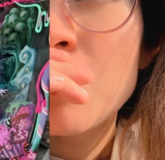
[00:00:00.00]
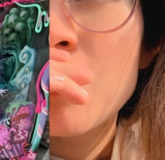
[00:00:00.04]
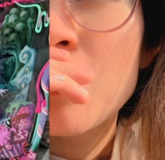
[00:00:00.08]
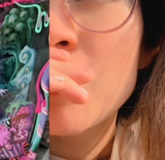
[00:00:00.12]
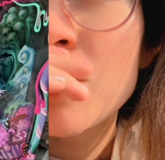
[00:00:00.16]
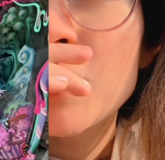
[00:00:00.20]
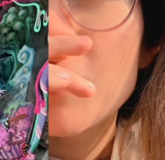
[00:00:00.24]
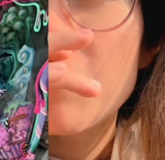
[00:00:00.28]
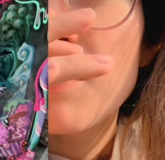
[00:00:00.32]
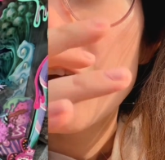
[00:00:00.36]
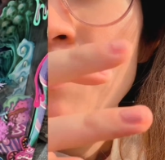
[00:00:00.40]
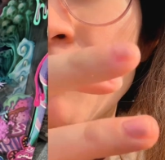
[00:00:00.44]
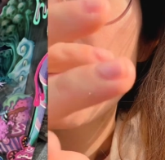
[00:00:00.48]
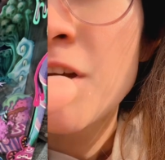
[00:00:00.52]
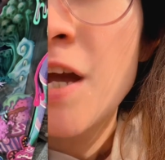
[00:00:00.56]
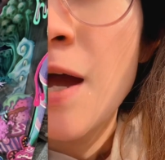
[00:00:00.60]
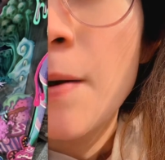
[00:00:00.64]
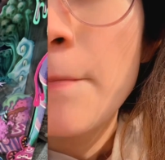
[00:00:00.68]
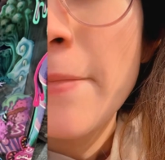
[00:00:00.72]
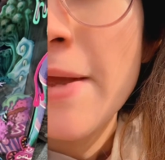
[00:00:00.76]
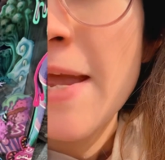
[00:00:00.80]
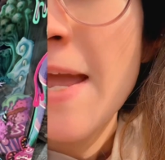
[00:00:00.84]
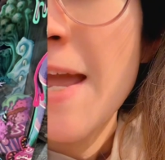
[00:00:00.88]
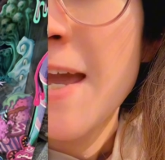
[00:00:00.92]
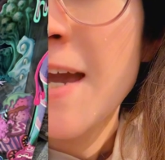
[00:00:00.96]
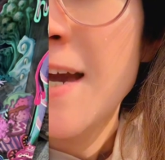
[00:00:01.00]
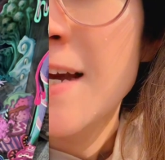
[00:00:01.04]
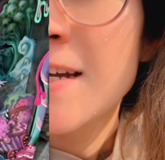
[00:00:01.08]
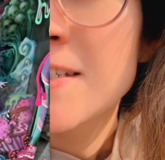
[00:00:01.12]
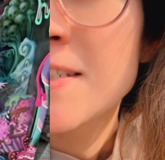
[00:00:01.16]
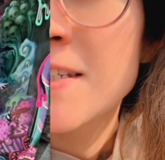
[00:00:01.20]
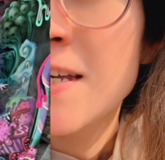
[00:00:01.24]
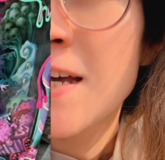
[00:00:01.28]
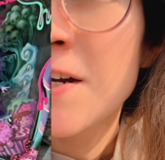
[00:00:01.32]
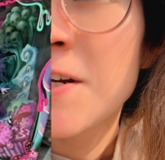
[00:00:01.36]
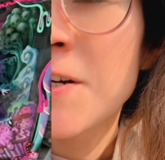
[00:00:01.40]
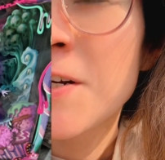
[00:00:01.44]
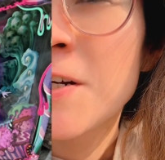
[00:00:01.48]
dolls, if I ever got my
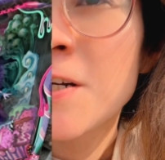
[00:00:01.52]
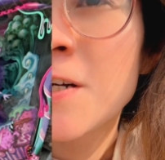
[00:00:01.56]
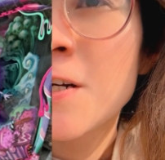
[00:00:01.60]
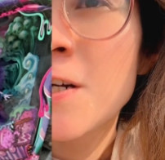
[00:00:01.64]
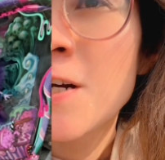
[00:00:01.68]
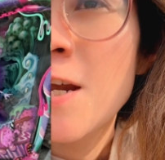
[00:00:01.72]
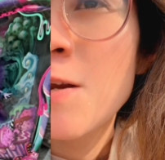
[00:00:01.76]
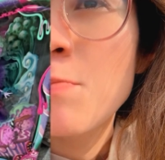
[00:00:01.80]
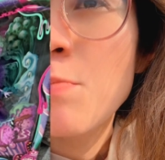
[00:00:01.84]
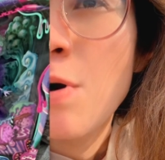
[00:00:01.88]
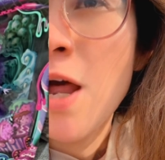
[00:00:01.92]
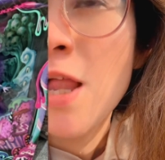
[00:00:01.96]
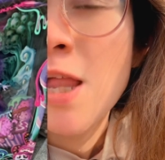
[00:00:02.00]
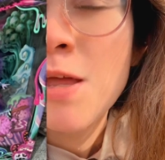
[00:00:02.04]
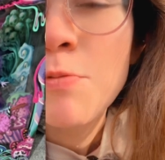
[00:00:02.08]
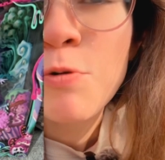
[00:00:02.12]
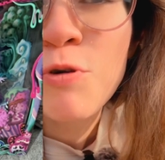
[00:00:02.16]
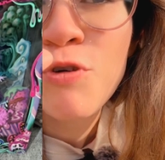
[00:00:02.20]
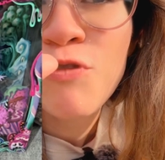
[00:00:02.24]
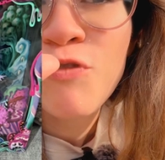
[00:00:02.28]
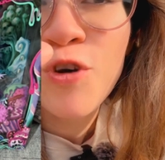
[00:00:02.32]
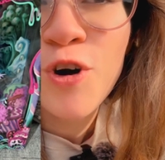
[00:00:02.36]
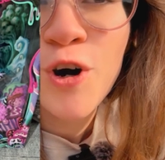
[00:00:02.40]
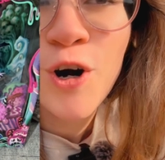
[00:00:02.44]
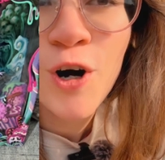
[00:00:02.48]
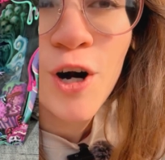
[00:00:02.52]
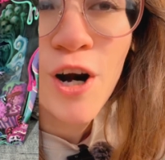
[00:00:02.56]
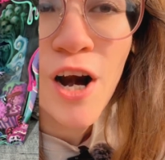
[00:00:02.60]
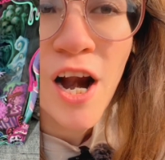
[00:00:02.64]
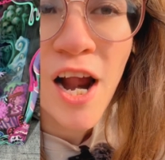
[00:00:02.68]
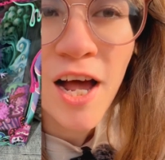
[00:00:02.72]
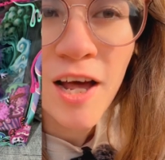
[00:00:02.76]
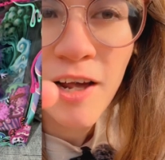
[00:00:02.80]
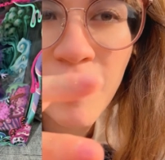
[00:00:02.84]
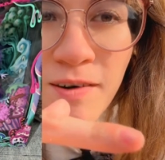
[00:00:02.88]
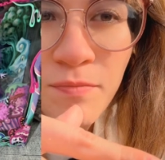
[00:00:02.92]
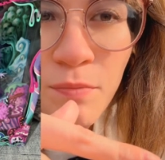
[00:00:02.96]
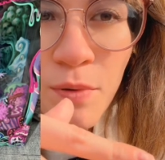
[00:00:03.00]
hands on her, I'd probably prefer her
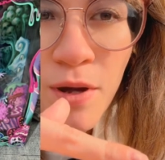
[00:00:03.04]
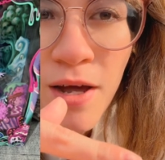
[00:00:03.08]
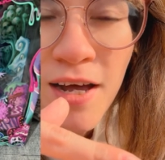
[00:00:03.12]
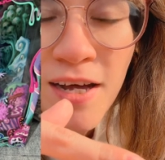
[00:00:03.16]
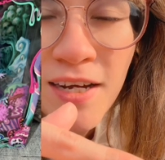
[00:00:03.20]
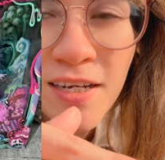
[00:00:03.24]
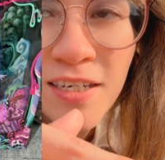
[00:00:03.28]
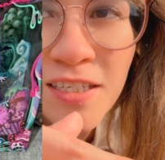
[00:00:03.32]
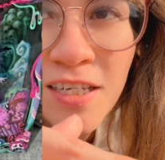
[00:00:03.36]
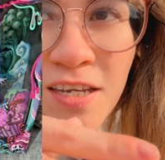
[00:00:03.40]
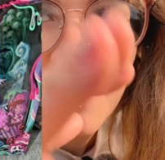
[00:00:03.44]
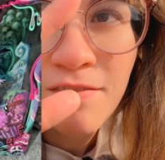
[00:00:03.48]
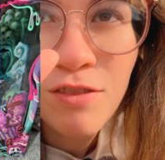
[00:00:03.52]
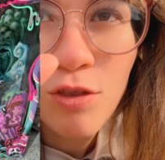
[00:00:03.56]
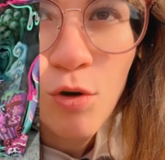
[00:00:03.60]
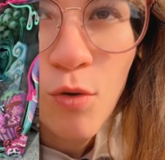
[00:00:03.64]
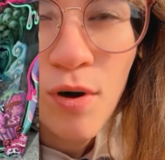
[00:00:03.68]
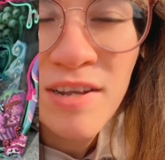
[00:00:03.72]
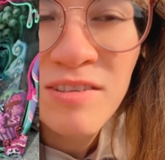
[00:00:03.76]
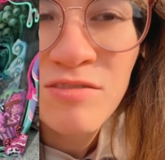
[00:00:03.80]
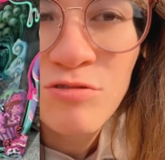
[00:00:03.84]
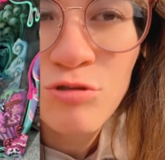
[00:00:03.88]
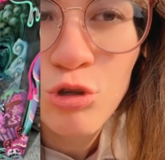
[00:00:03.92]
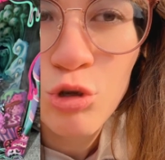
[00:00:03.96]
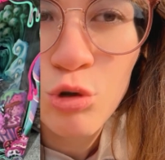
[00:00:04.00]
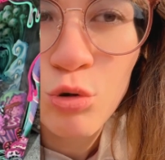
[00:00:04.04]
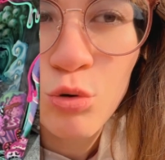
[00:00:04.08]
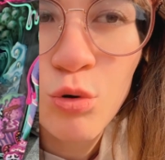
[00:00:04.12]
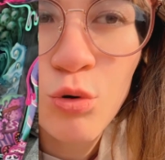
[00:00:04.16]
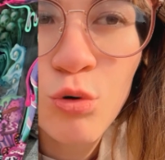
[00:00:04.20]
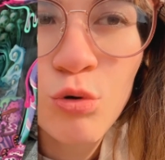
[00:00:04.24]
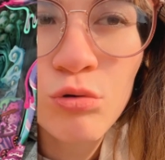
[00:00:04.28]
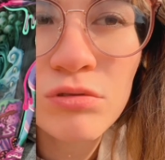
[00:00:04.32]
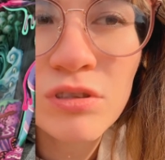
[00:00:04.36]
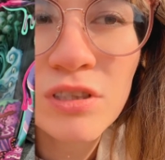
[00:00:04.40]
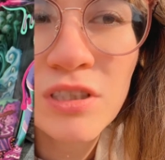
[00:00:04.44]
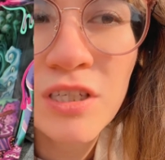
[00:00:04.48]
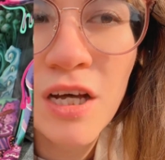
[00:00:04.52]
out of box, even though I
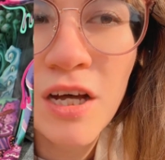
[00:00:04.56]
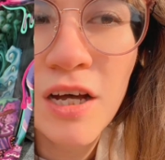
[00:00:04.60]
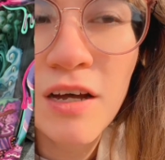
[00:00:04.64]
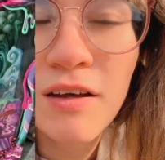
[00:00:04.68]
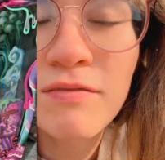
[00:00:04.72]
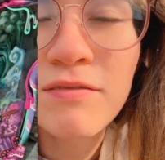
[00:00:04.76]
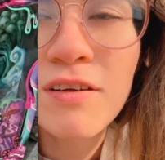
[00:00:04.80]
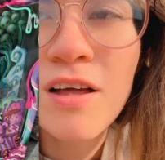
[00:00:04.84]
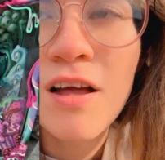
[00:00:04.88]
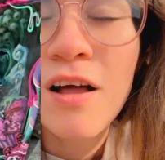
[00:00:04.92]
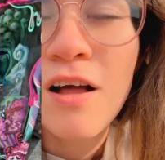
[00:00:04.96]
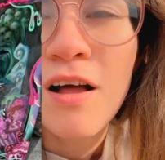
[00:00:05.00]
do love